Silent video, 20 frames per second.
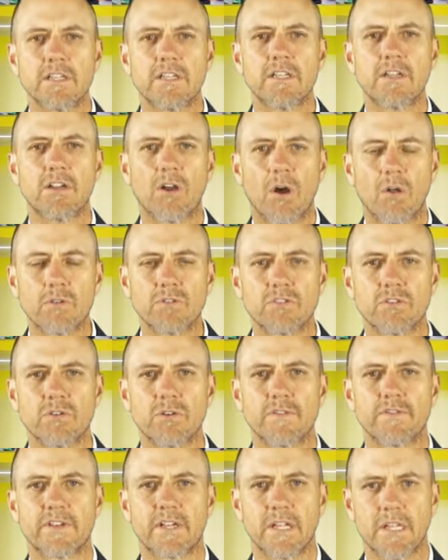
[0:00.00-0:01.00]
culture
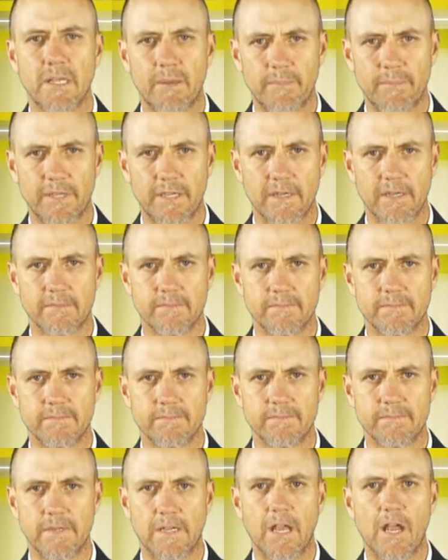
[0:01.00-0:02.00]
of Colombia.
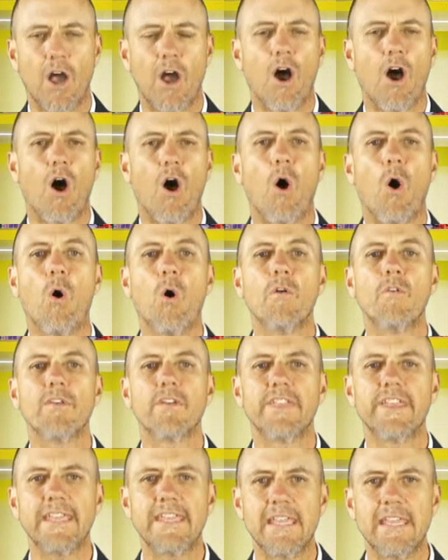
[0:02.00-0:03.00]
Over the
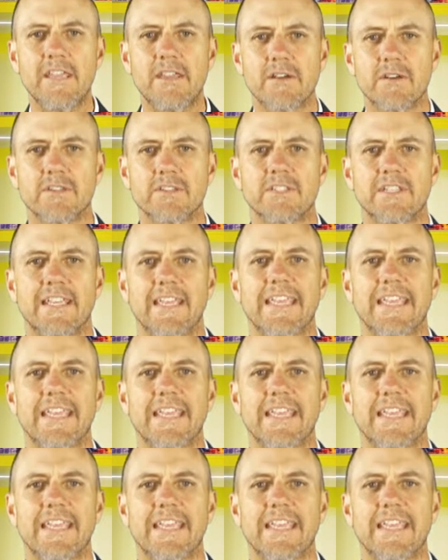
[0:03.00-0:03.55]
years,